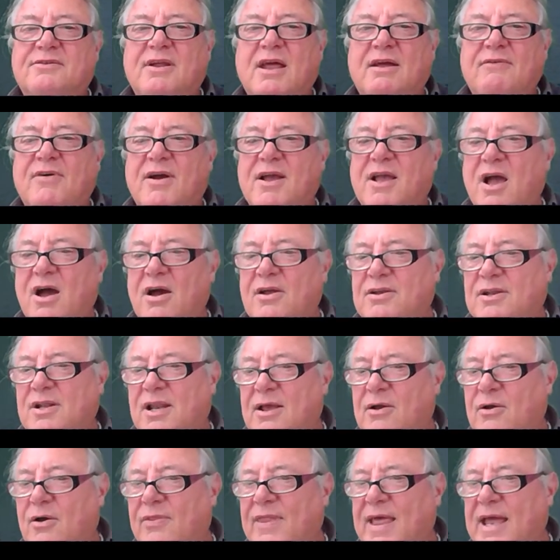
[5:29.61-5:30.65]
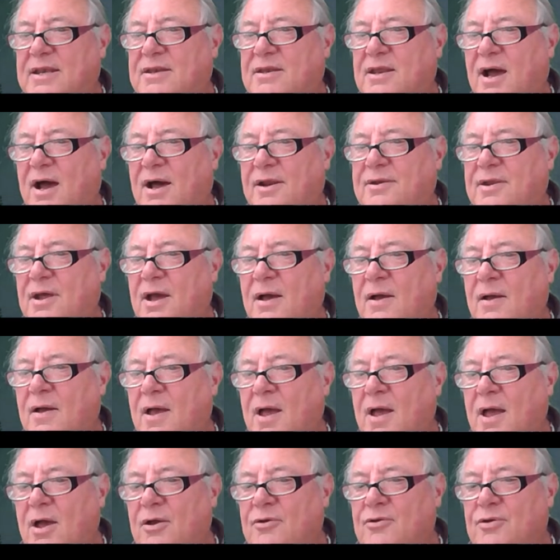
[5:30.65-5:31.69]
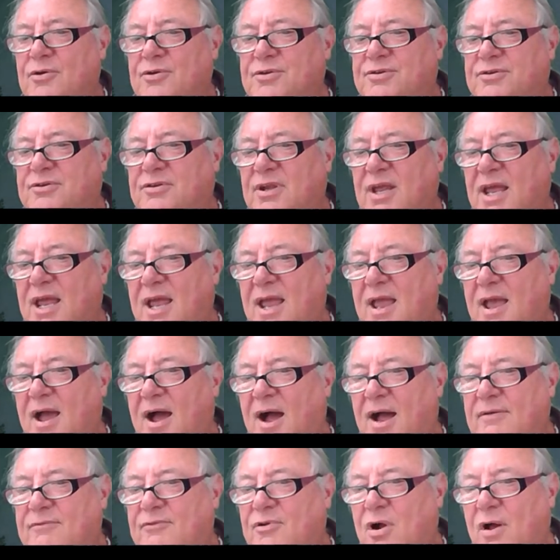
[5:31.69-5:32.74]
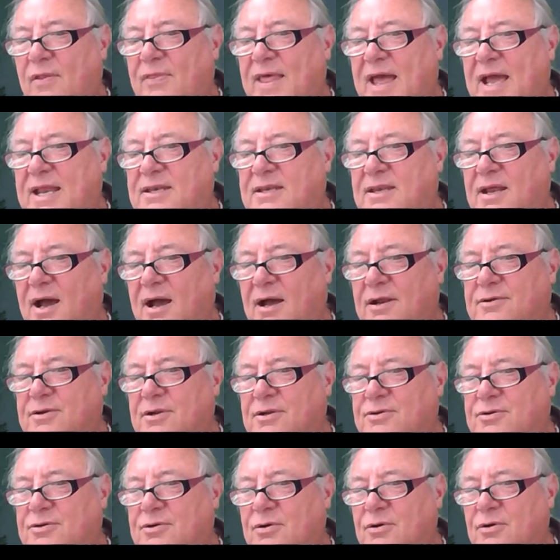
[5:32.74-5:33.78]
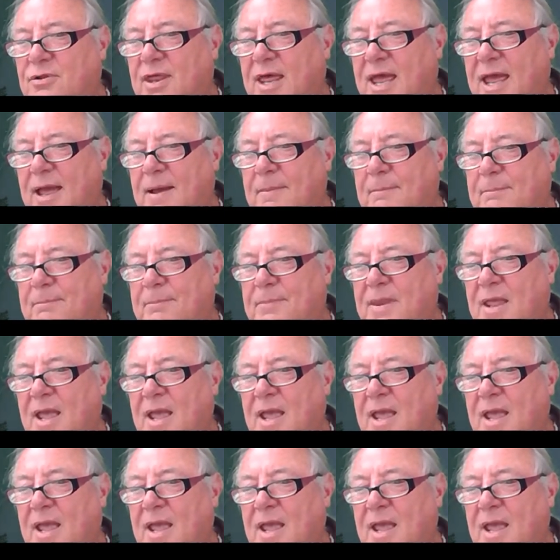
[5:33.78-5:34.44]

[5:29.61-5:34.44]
So if I go and click on that data, you'll see I've got that data through there,